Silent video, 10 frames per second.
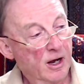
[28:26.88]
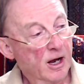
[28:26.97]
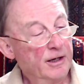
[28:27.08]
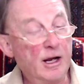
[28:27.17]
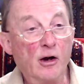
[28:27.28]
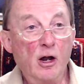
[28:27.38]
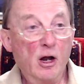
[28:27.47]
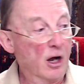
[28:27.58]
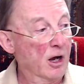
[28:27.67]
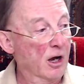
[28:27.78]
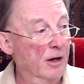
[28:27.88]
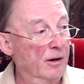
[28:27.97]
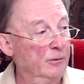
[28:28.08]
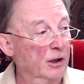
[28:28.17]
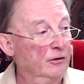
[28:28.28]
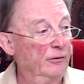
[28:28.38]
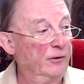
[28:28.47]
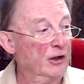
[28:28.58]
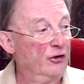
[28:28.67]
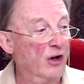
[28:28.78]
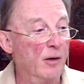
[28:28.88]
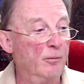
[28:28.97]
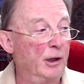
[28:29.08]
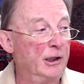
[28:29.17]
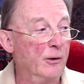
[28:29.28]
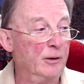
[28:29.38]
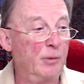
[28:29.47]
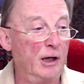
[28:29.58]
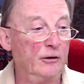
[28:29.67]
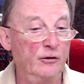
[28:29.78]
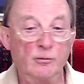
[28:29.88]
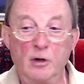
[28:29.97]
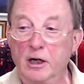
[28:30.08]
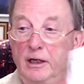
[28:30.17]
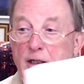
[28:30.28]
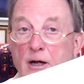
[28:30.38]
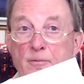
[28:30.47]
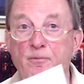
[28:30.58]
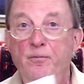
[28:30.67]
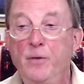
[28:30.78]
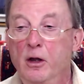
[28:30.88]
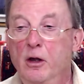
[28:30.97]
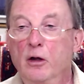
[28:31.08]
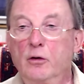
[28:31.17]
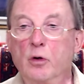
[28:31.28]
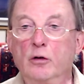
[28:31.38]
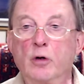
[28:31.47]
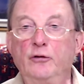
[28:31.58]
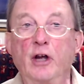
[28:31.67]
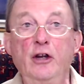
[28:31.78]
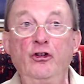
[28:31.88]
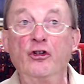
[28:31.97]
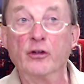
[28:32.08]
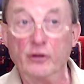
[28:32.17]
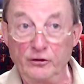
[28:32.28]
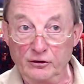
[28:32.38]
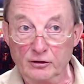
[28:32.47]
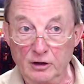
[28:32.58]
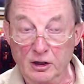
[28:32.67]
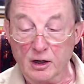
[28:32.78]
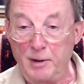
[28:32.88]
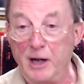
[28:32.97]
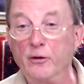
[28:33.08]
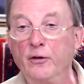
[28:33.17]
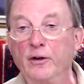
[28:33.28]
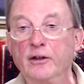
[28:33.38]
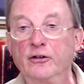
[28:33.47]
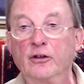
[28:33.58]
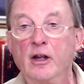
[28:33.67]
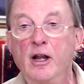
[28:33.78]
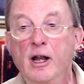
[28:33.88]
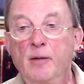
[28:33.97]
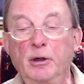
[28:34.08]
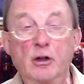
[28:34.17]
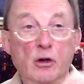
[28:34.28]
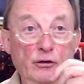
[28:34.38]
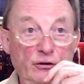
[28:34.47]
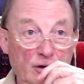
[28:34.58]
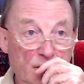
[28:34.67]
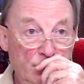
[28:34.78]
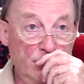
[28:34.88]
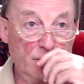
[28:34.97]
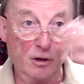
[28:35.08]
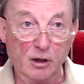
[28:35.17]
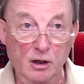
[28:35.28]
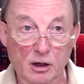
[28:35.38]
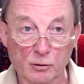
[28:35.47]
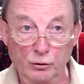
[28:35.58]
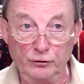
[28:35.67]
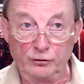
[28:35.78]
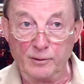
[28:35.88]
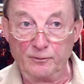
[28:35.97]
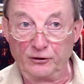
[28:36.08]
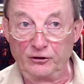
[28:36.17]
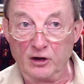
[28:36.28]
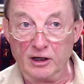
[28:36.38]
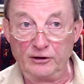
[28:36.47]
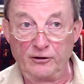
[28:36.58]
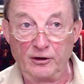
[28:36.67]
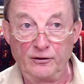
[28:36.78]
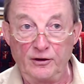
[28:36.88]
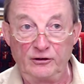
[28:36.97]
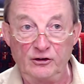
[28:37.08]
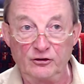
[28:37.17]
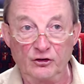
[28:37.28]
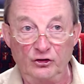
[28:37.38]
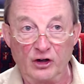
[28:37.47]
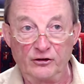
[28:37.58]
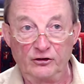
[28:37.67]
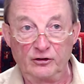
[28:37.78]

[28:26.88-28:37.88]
Now, I'm going to finish up by going back to my quotations about this, because I want to emphasize that this isn't just